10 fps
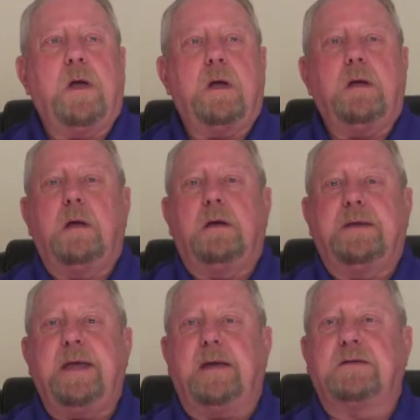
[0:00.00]
Well,
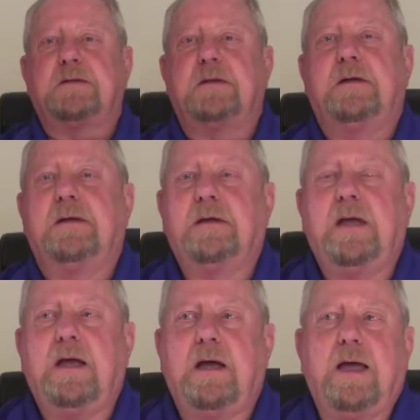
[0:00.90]
yes.
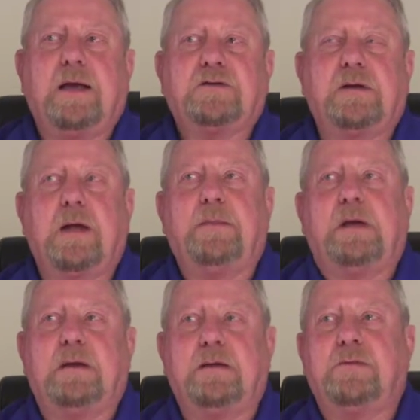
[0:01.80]
Yeah, actually, I
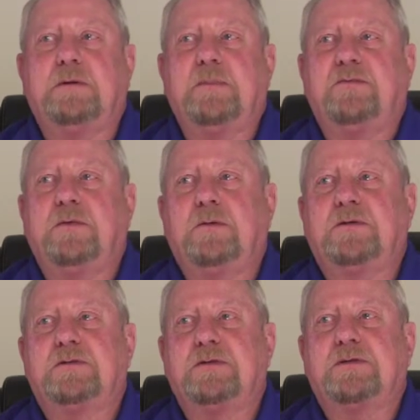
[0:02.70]
mean, it would be
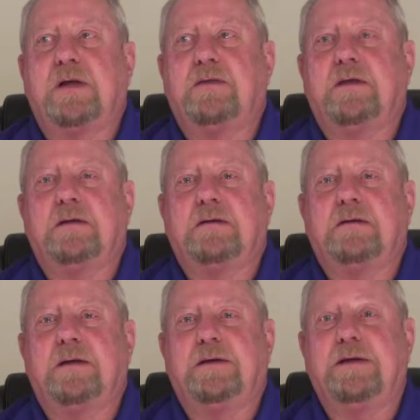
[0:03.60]
foolish to say that
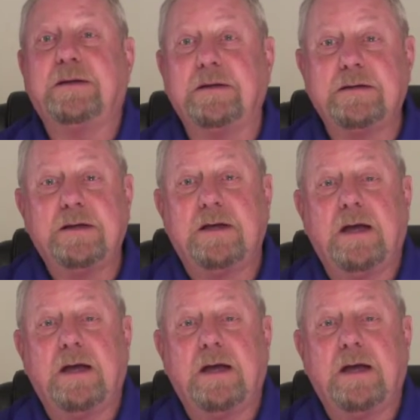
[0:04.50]
I didn't.